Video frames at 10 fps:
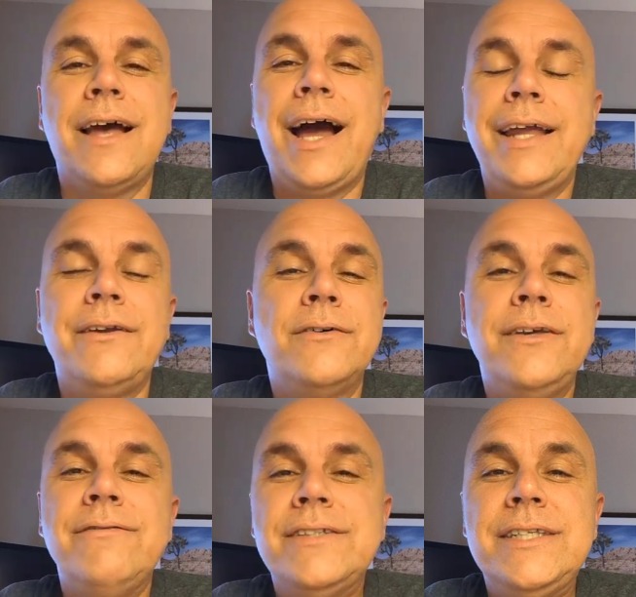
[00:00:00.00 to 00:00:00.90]
I don't
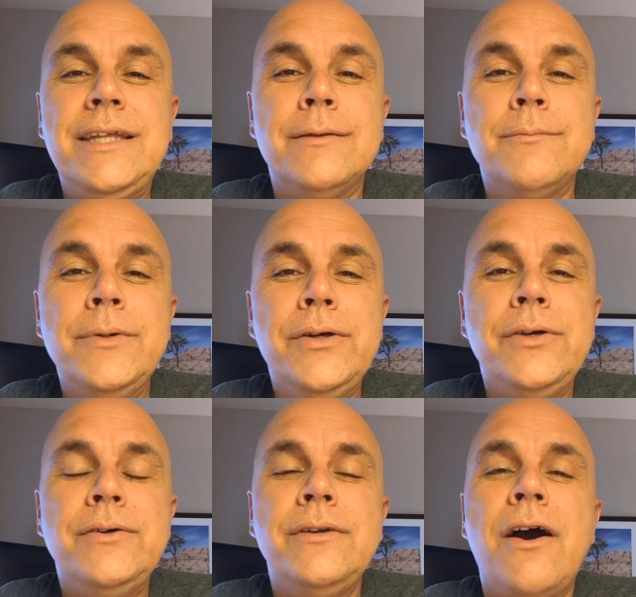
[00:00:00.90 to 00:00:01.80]
even see the
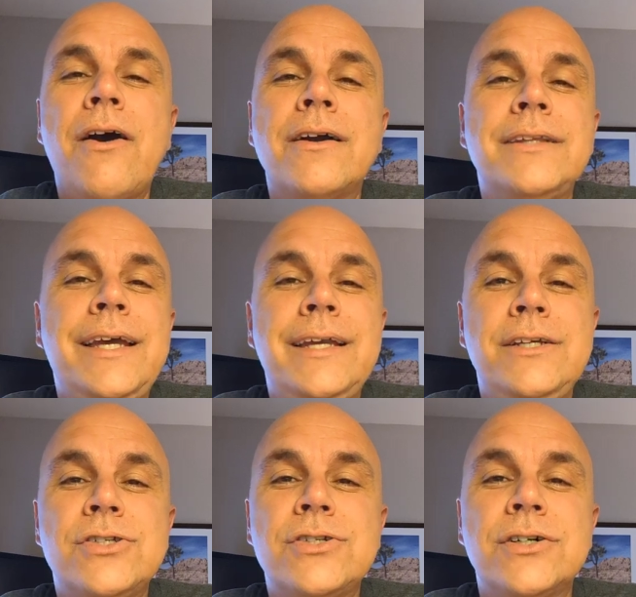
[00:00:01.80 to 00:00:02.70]
moon. Hardly any
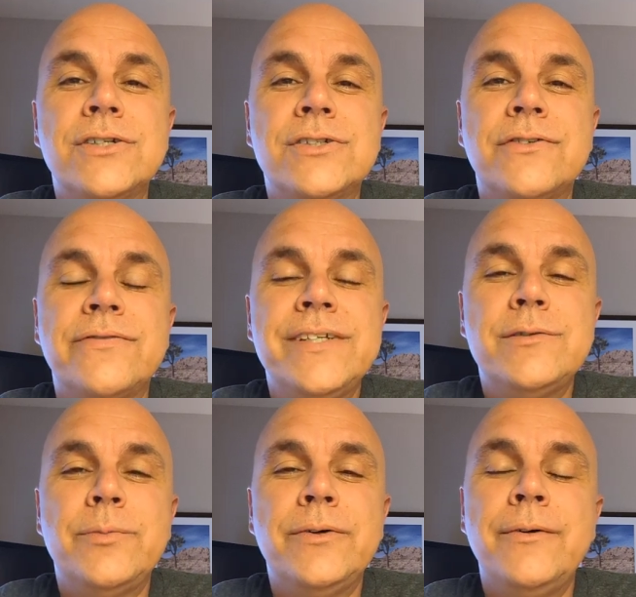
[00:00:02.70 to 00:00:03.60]
stars are
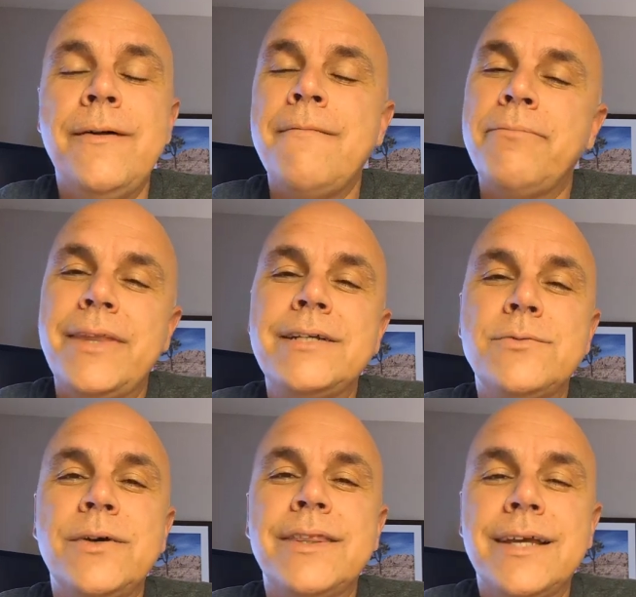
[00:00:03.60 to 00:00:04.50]
visible. That's
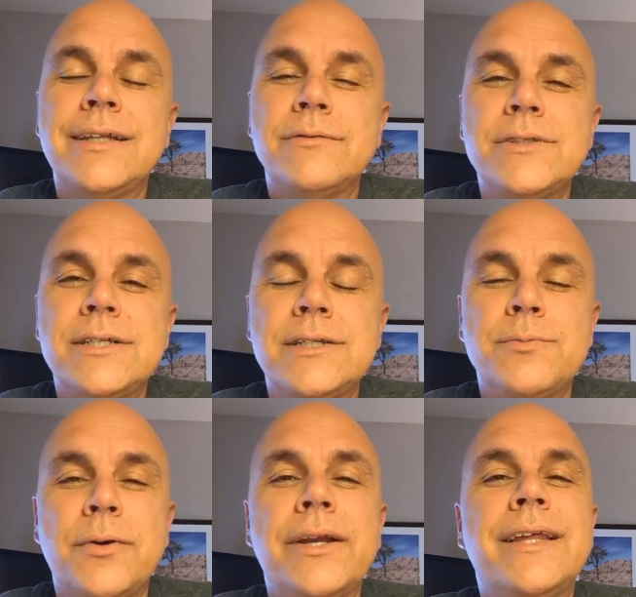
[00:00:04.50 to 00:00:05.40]
one thing that was
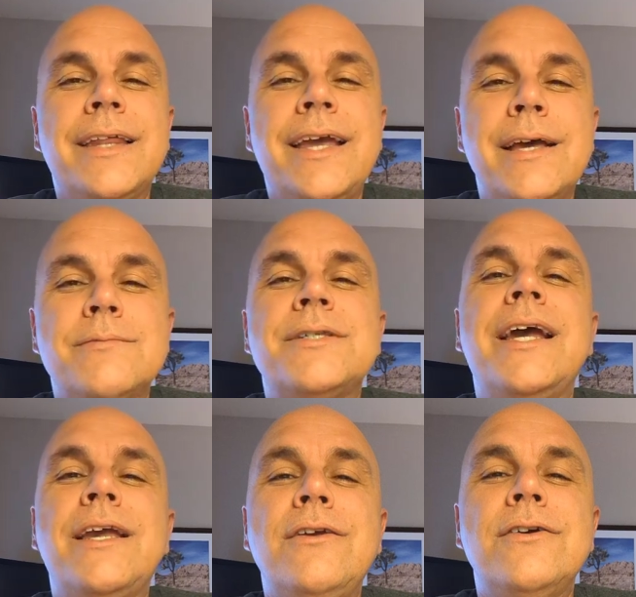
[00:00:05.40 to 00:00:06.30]
disappointing. They kept
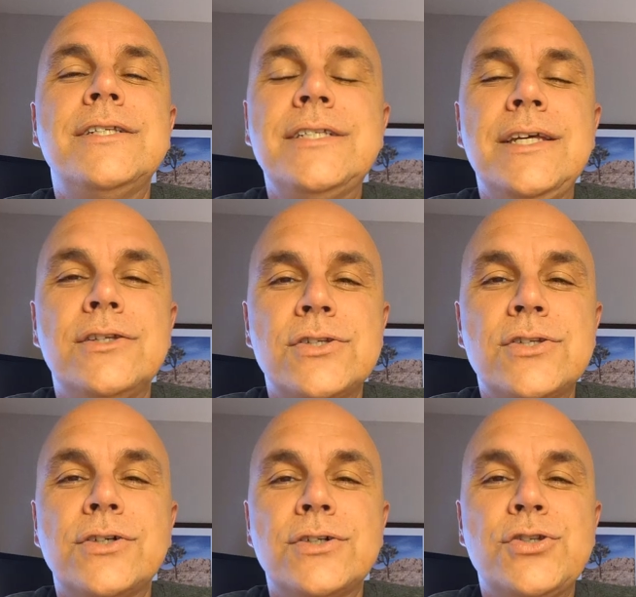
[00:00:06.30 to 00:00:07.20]
saying you could see the
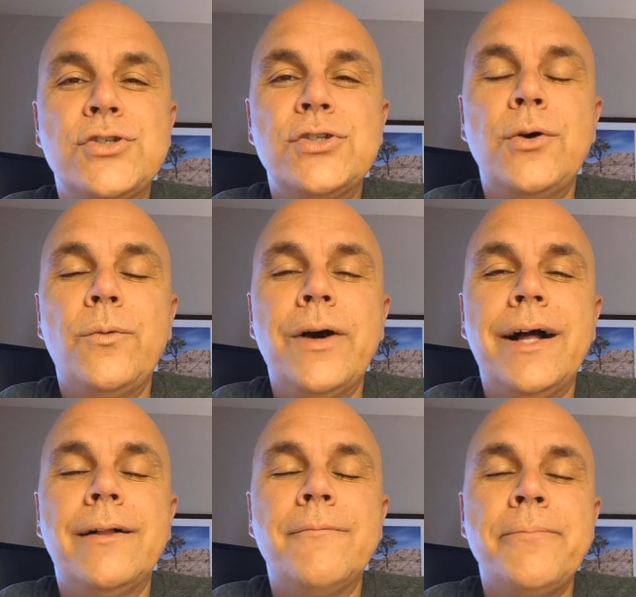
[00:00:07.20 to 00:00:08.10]
stars so
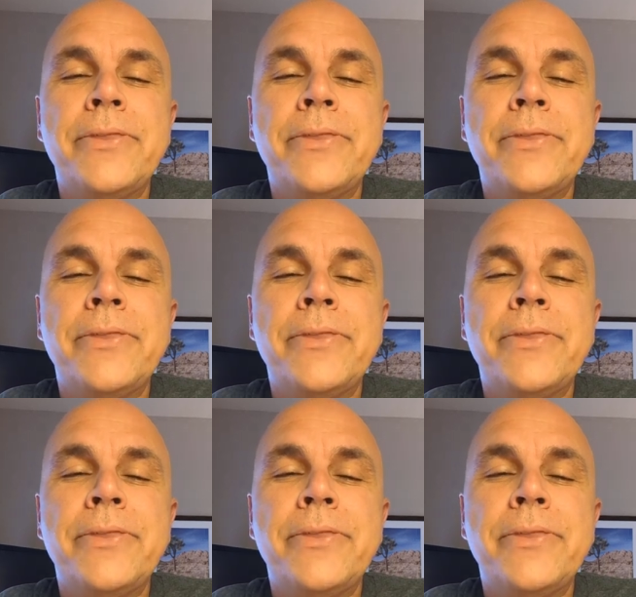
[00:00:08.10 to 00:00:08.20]
well.